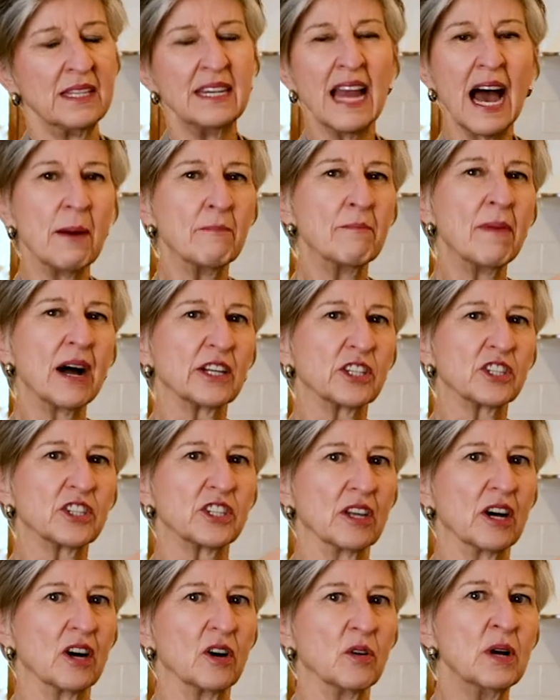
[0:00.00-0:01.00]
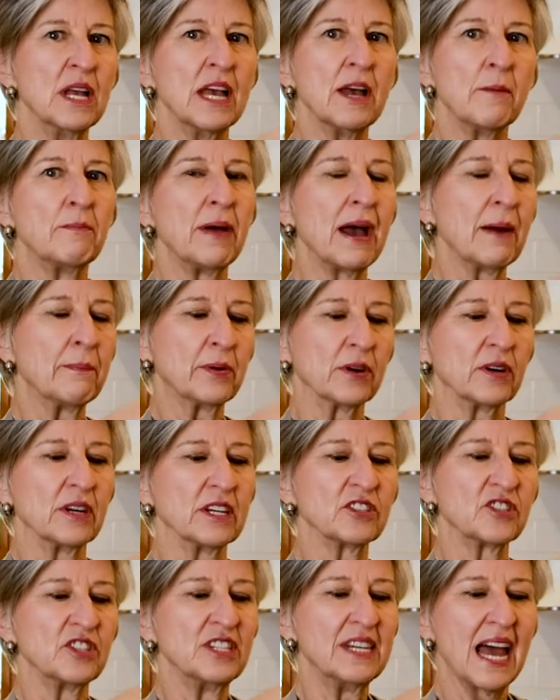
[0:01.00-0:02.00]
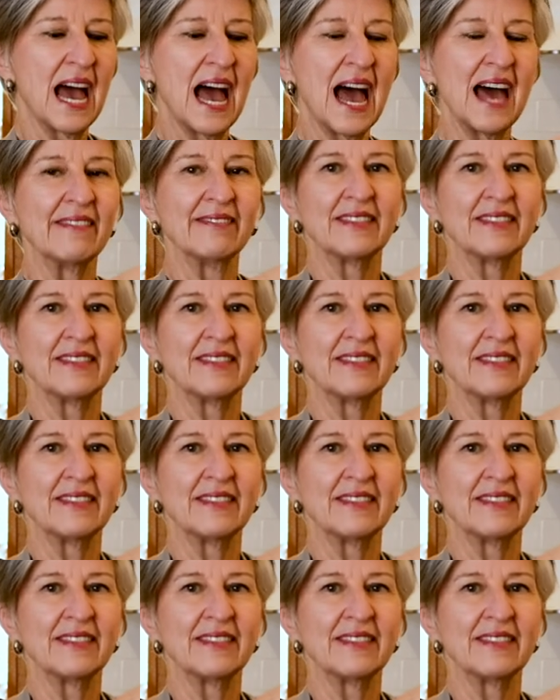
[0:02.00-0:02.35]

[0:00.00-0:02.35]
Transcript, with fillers: Not much though. Pepper is not